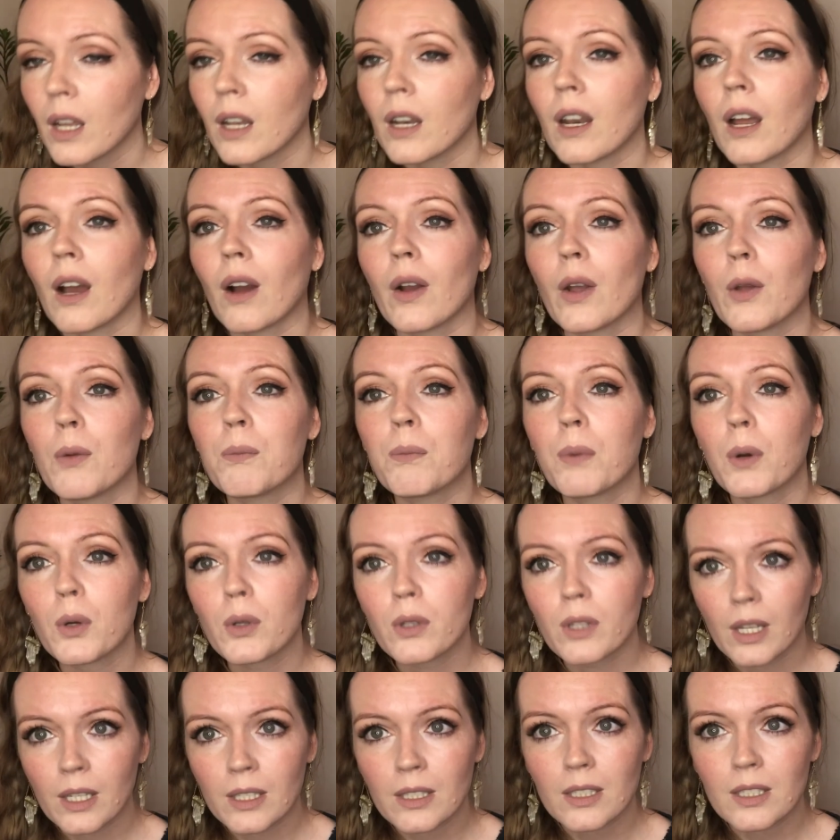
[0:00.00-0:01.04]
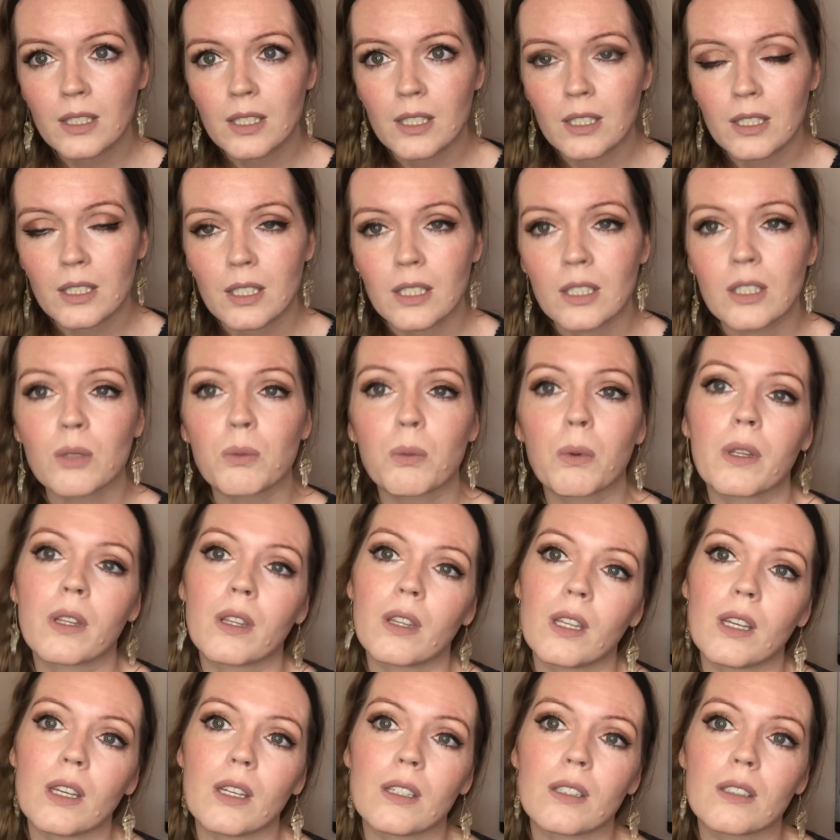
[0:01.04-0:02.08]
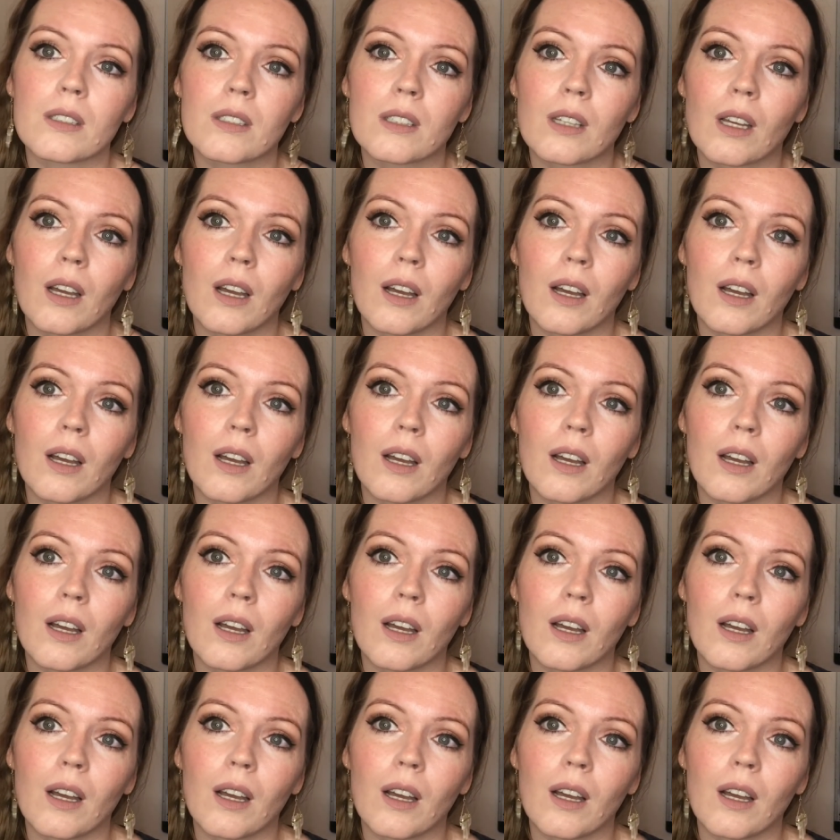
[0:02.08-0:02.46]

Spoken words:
Now, in both instances with these